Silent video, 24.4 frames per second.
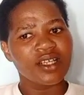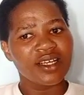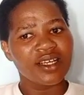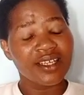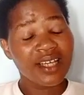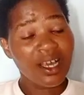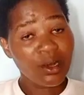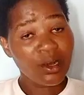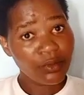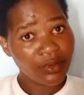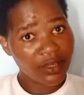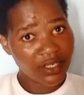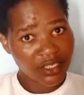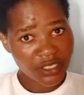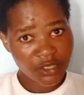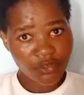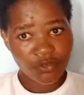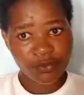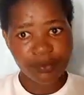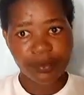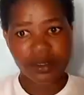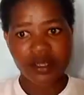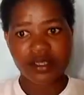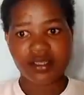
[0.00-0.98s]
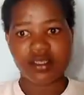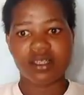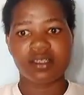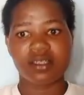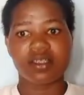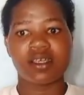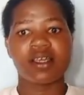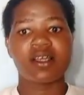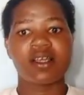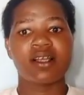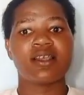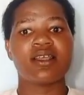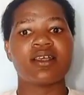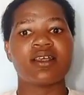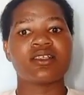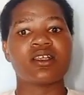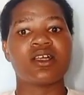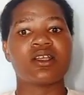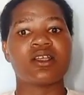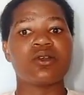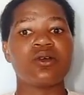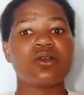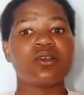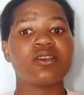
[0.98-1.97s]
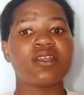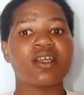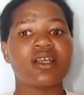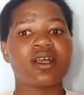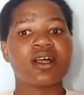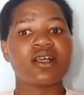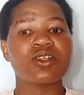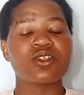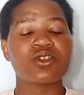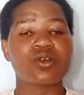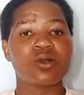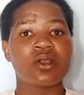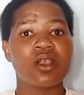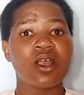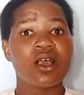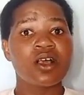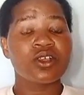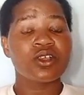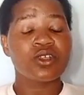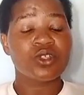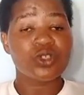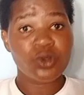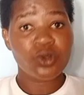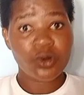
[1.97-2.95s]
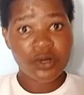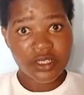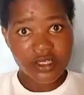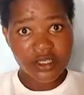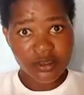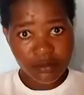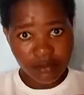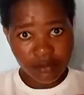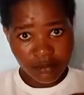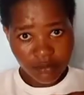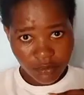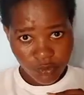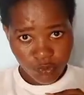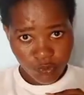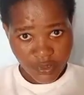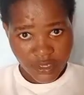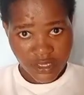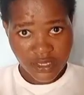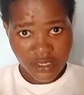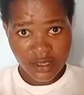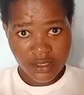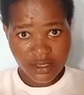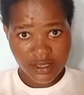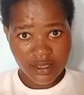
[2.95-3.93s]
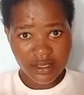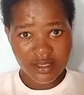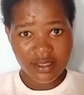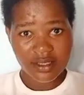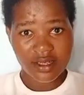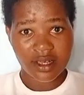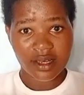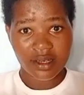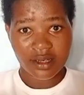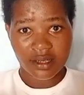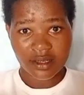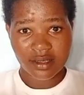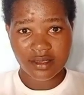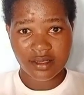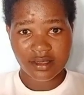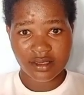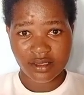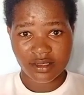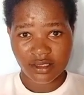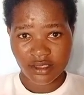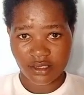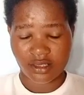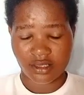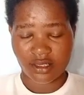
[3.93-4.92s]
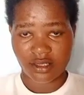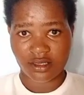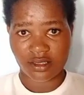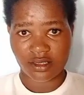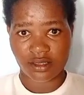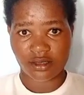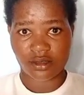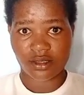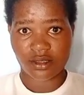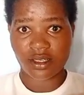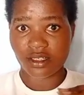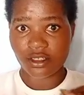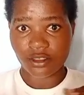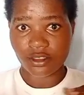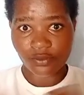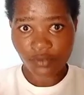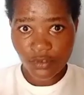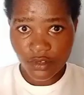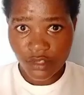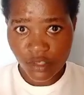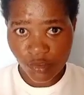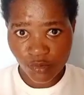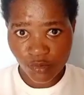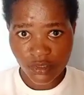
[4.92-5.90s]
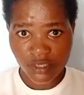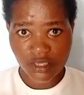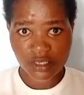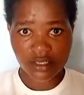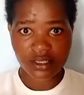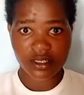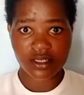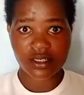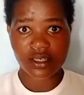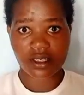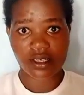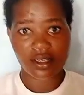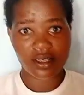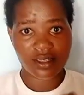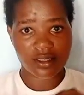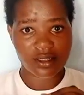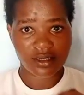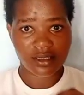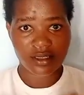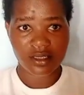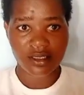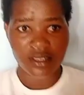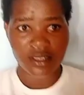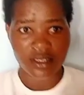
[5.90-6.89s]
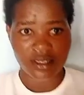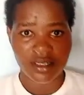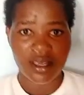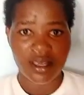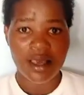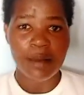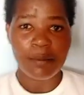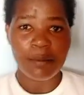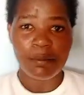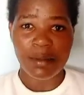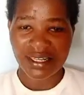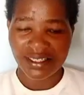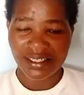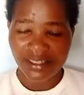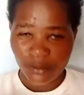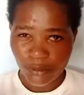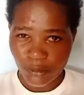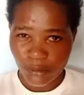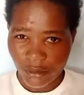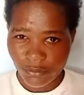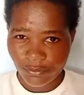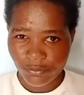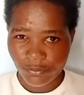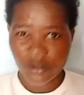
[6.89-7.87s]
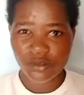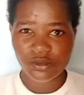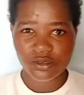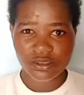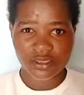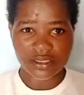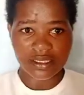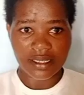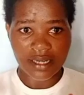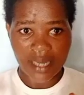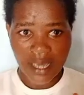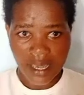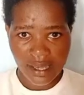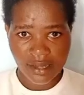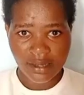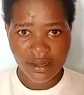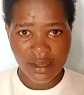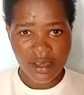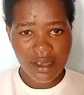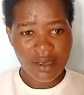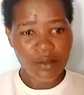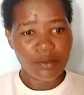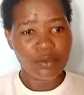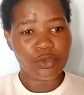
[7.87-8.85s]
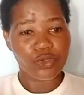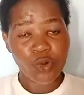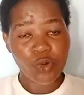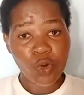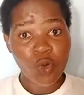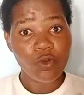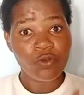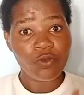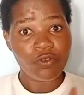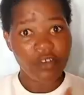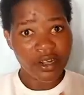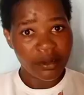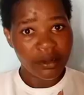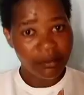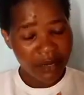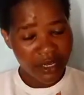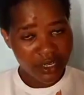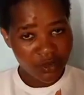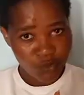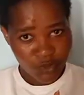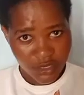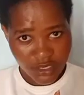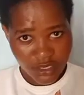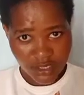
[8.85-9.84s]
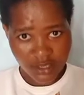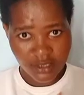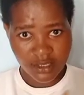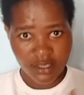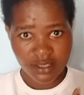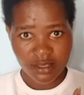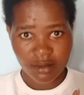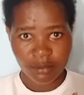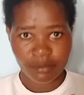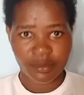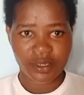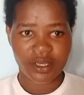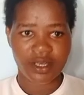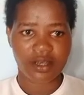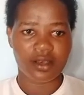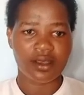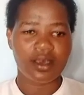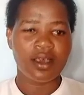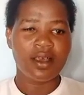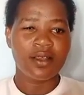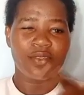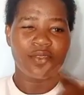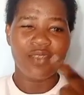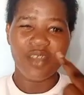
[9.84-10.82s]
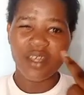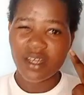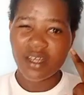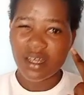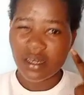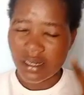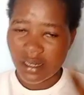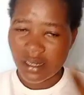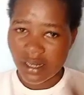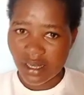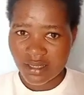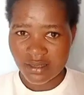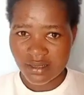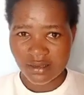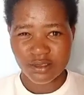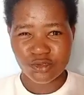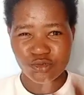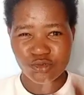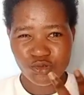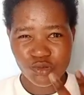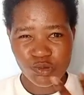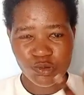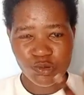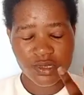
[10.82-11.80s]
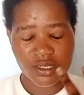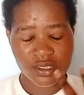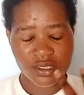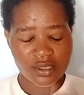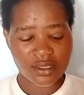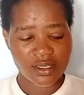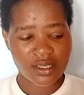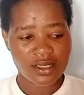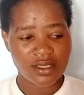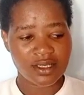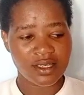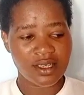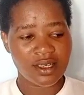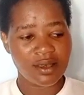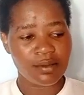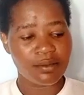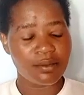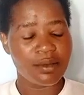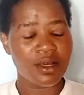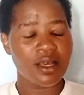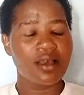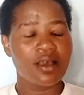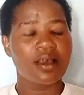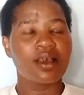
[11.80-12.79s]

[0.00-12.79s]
Now the chief priests and the elders and all the council sought witnesses against Jesus, that is, false witnesses against Jesus, but they could find none, though very many witnesses appeared. Then at last 2 witnesses came,